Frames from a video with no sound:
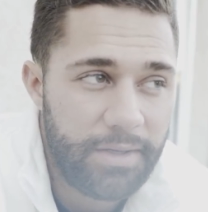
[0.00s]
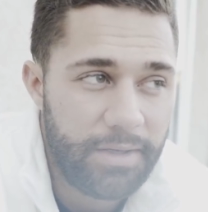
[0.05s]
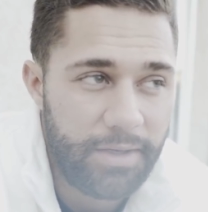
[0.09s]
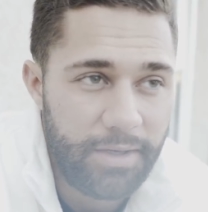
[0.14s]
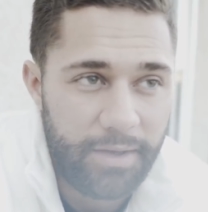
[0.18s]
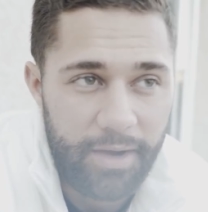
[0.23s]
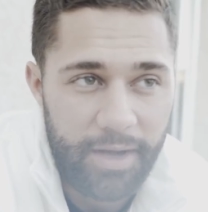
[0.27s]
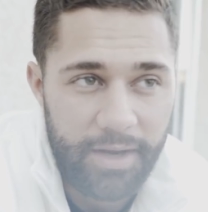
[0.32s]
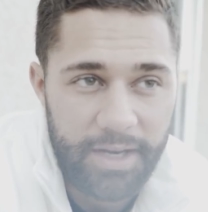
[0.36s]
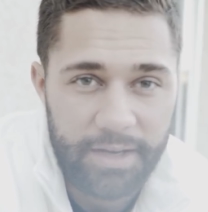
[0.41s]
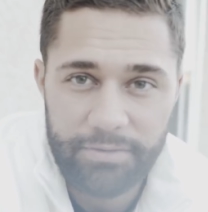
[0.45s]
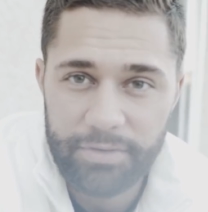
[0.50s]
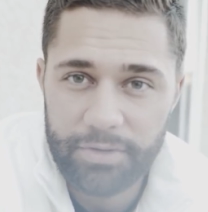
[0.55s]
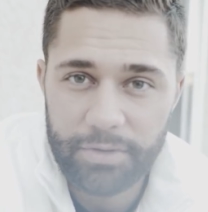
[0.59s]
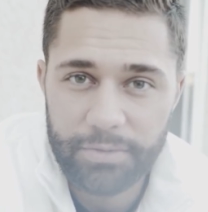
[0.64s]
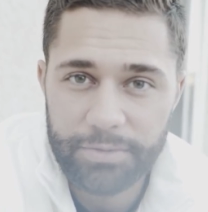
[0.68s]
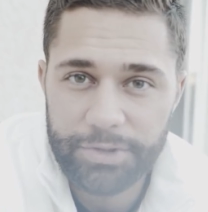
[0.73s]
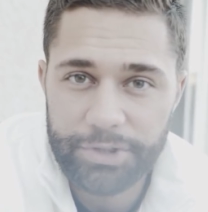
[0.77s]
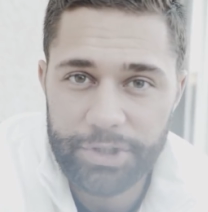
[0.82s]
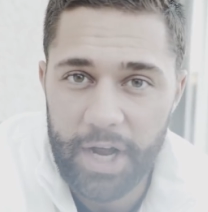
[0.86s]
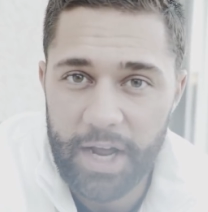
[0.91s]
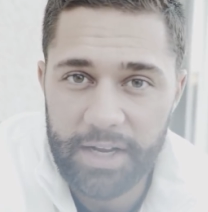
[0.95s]
I never
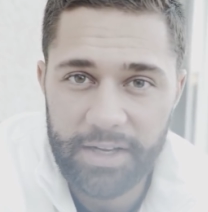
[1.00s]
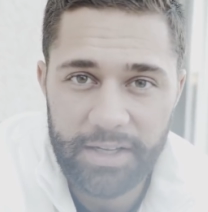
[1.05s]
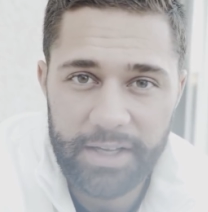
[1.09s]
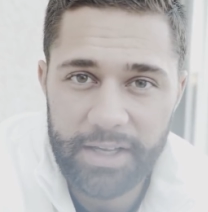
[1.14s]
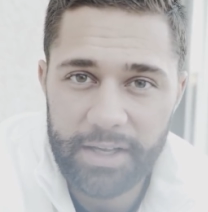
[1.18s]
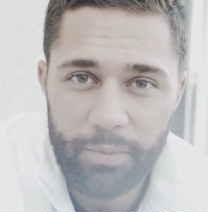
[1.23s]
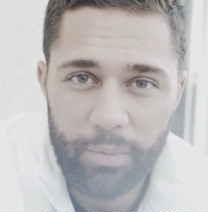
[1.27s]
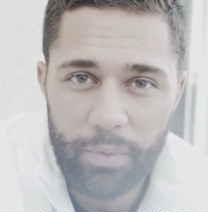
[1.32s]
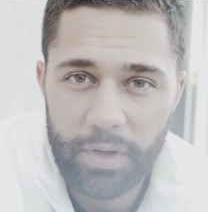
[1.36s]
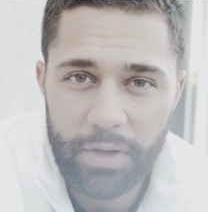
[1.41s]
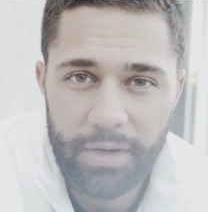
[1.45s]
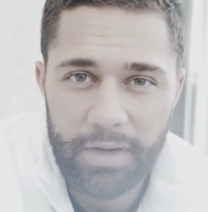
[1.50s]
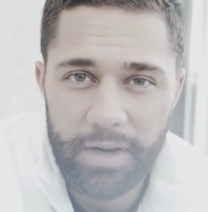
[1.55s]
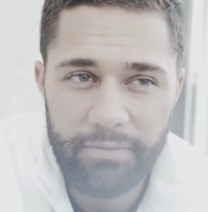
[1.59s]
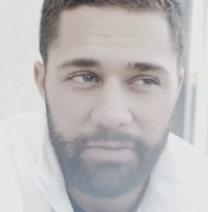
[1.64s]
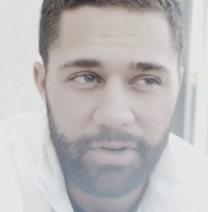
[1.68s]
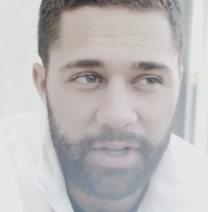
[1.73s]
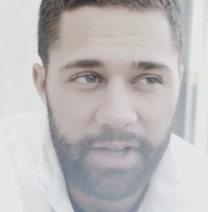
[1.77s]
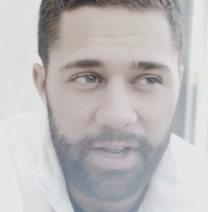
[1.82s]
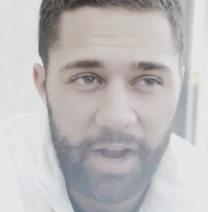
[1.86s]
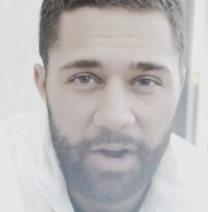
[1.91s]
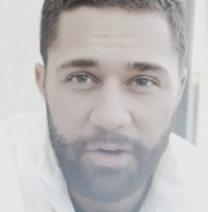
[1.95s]
tried to get one,
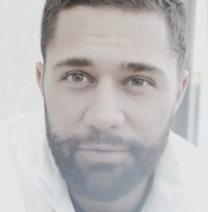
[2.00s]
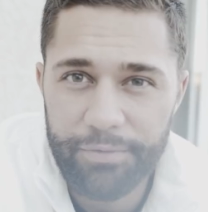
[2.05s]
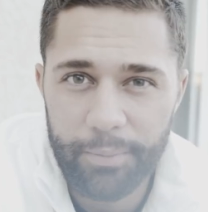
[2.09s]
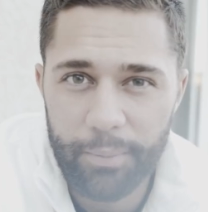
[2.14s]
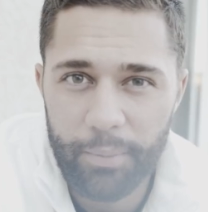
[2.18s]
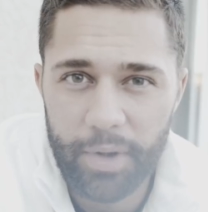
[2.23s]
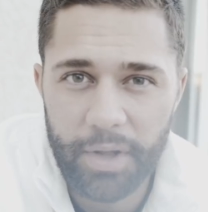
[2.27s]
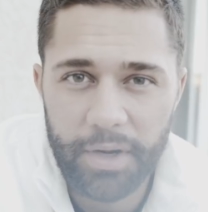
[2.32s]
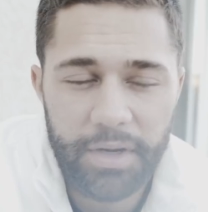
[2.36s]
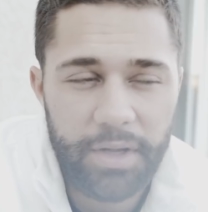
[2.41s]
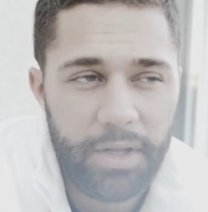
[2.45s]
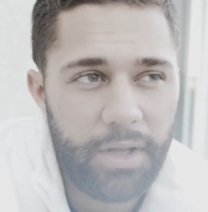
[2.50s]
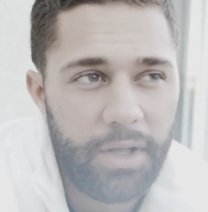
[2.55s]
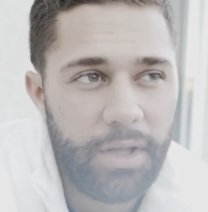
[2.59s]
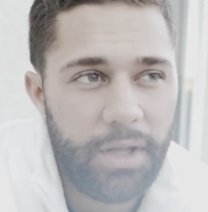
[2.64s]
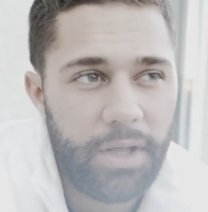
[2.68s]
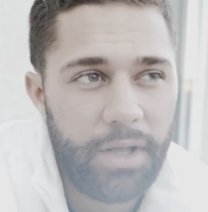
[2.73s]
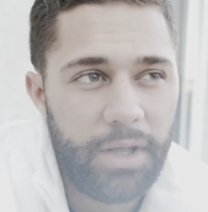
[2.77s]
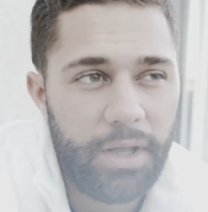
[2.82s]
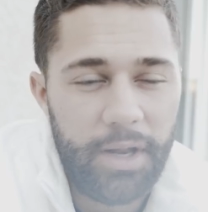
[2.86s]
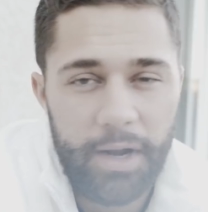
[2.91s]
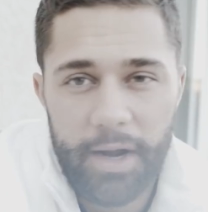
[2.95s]
never cared for one,
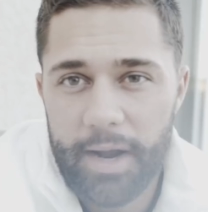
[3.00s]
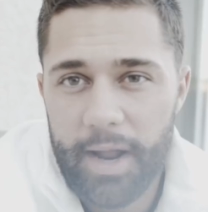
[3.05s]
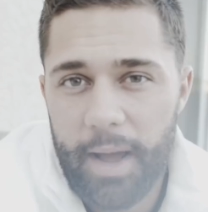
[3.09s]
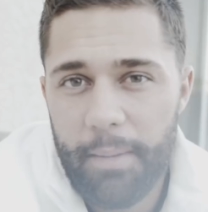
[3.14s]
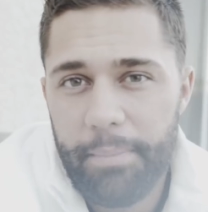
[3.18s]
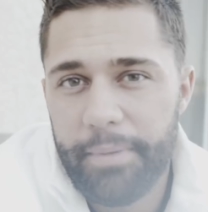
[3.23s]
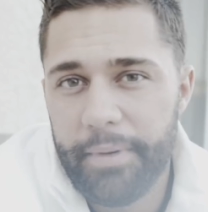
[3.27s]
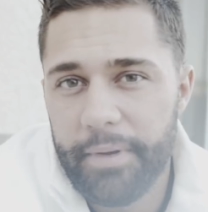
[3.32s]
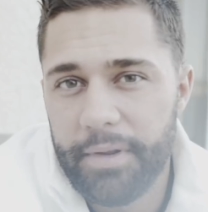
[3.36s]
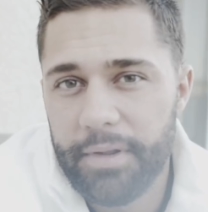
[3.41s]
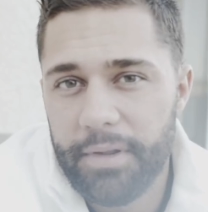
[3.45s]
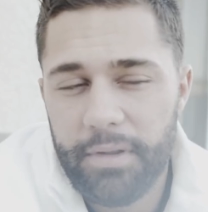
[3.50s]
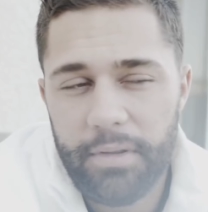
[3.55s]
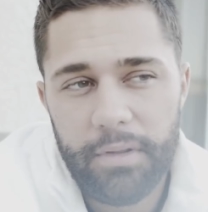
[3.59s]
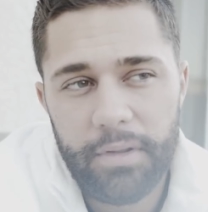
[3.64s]
and it happened.